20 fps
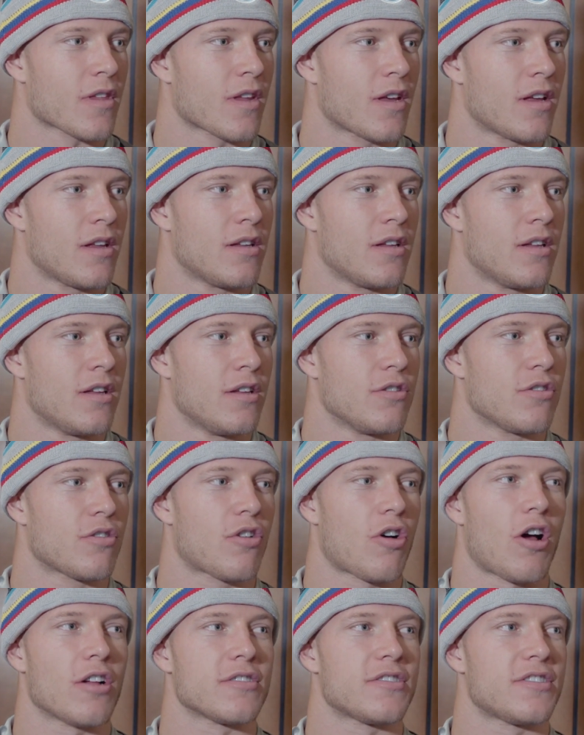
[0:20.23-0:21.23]
You
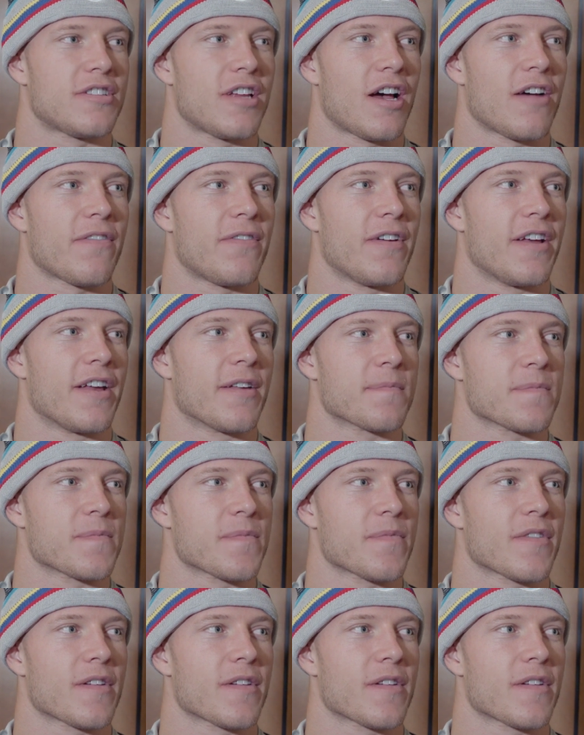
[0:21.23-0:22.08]
call it stuffing.